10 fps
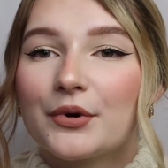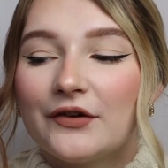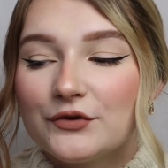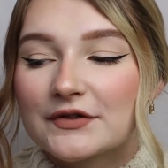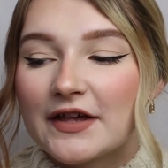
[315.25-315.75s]
but
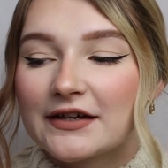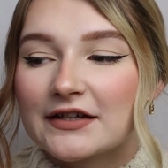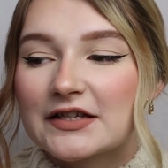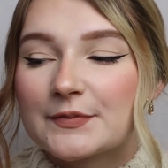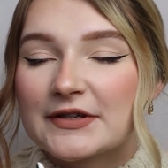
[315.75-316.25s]
I've used
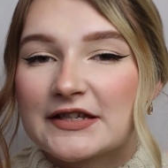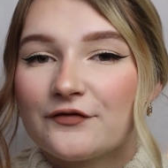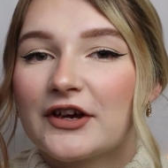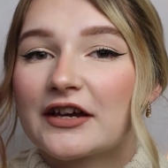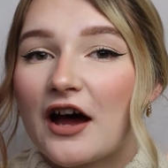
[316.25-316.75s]
like
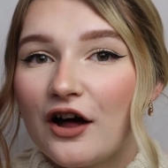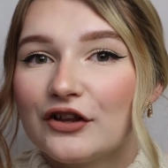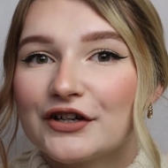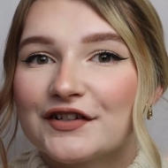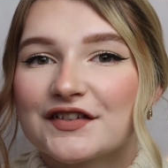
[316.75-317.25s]
specific
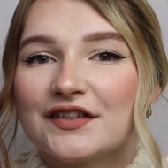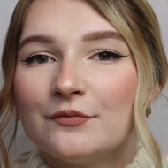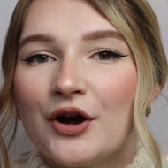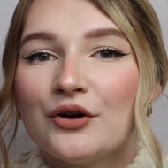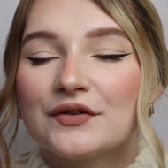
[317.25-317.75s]
colors the
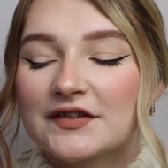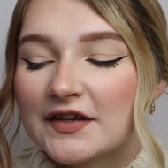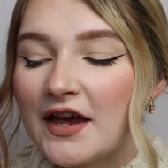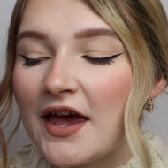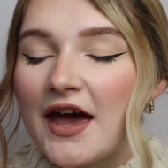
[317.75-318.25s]

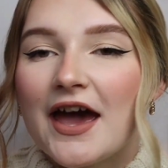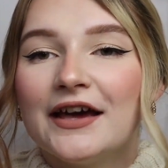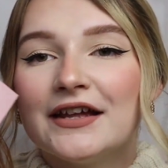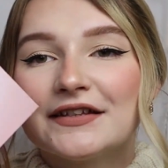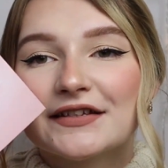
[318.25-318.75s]
most,
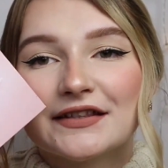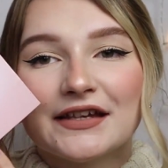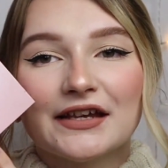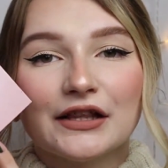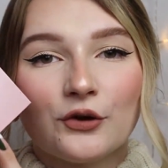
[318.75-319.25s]
and it's
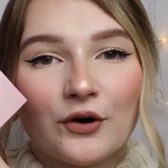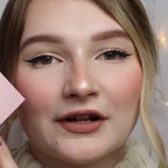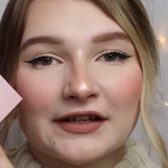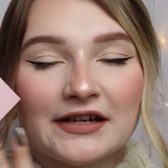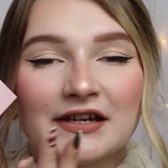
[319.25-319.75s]
the
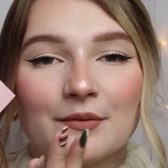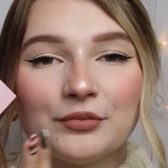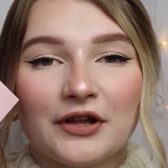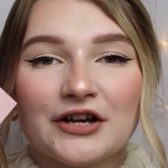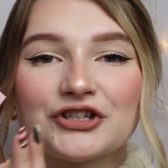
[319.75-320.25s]
Laura Lee
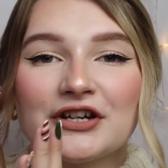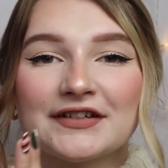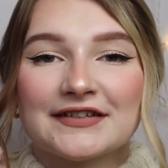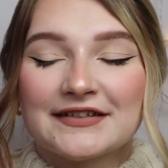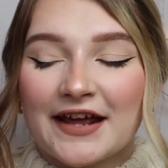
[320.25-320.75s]
Blush
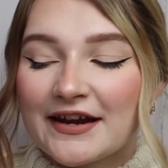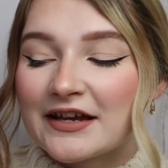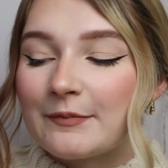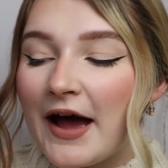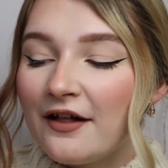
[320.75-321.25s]

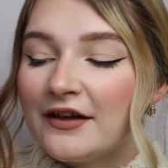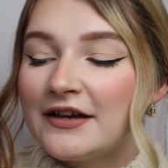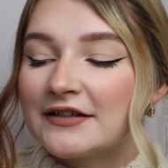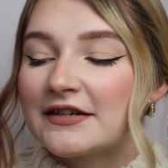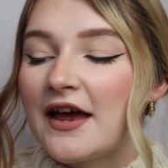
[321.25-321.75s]
Aesthetic
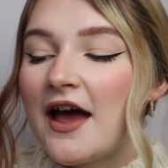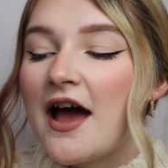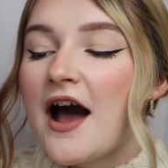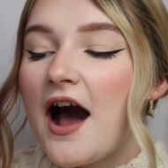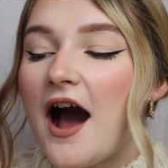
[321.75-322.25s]
Palette.
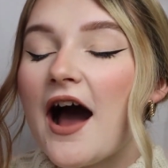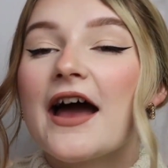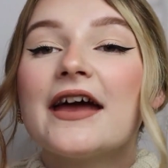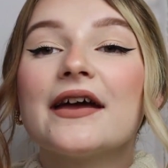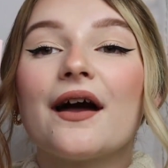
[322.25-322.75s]

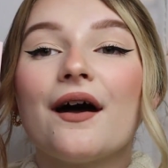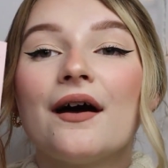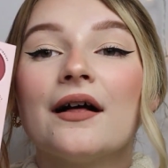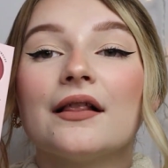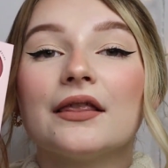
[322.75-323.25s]
I
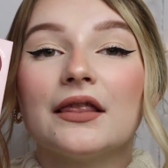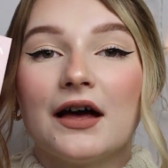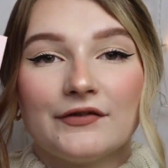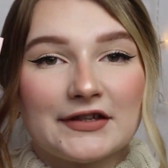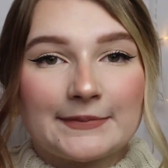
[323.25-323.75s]

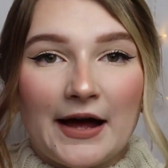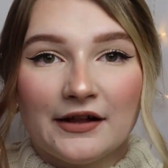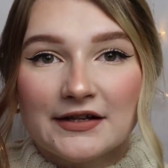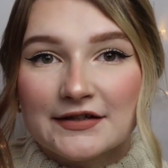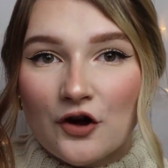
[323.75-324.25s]
love this
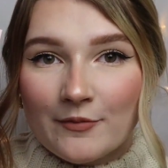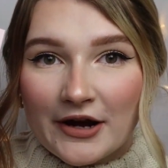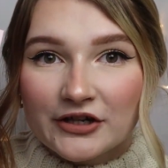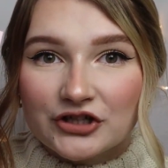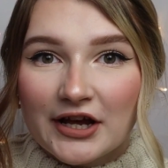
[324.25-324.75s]
palette so
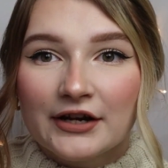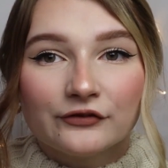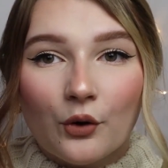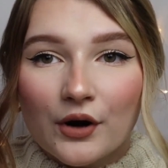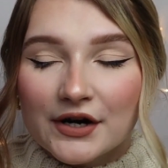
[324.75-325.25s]
much. And
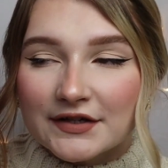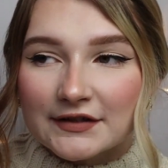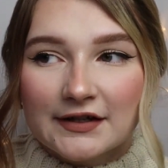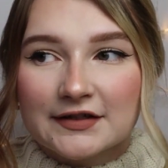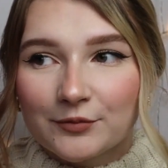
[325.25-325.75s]
of course,
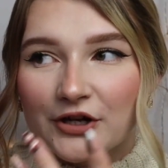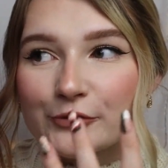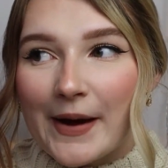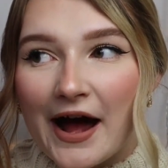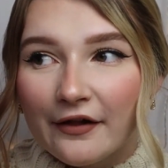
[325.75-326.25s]
it's a
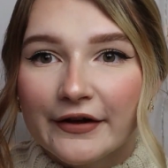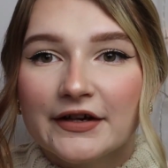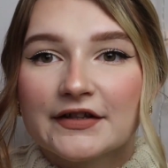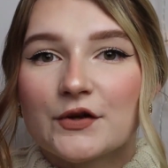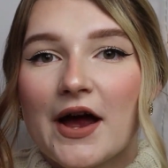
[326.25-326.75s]
blush
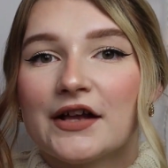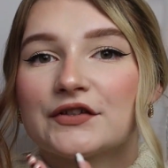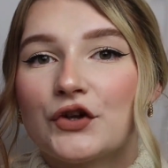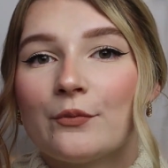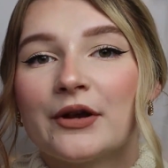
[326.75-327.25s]
palette, so it has
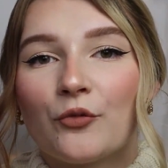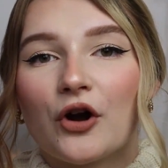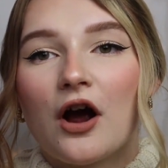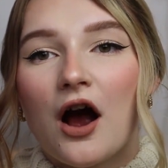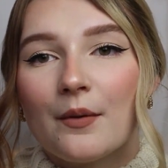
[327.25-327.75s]
so many
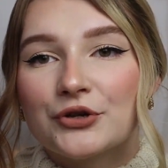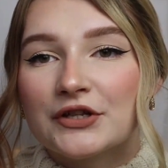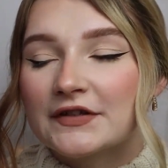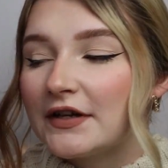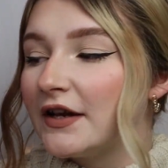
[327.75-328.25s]
more
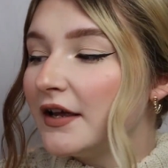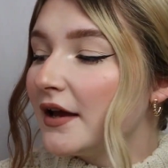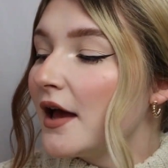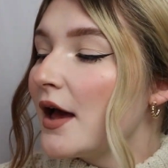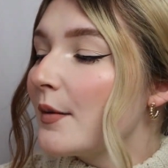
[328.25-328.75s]
options in it.
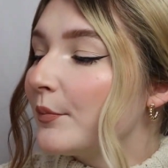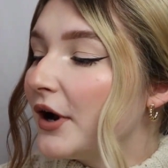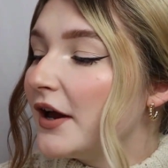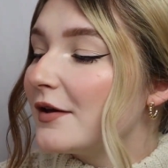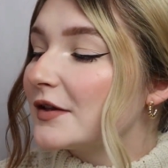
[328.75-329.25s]

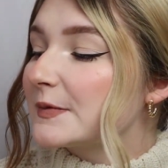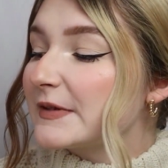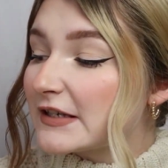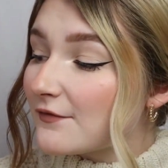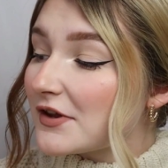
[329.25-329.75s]
But
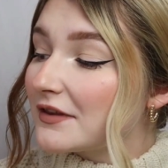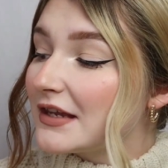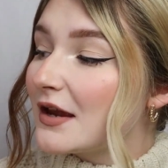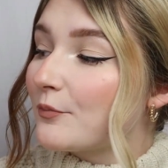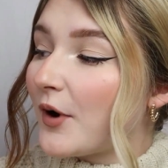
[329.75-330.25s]

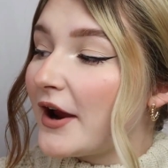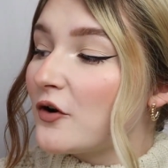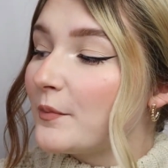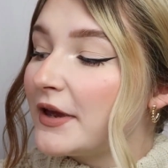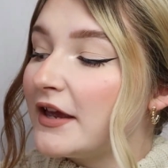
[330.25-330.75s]
specifically,
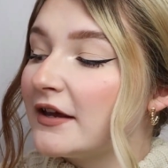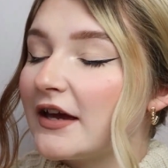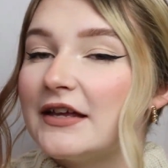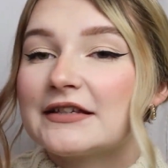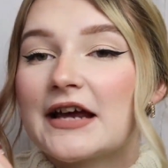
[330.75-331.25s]
Bridal Pink
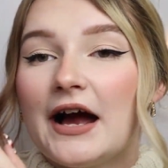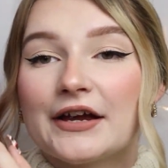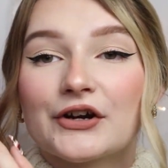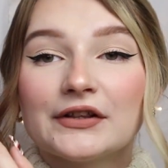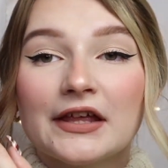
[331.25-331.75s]
and
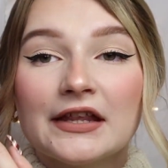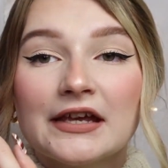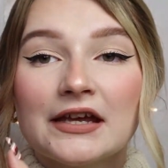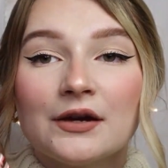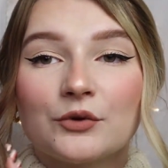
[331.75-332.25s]
Tiger
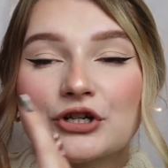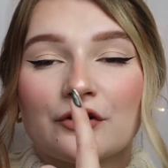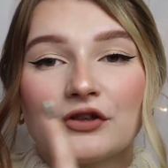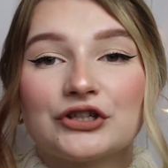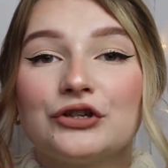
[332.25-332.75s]
Lily, which
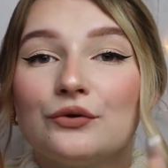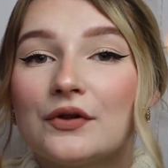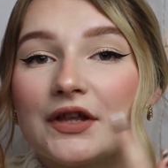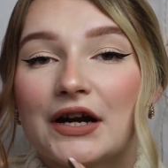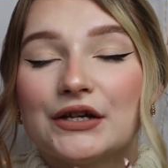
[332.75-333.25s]
are the two
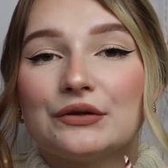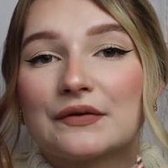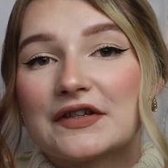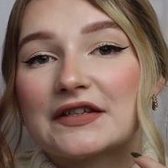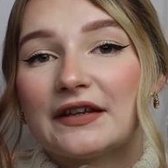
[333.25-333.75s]
that I used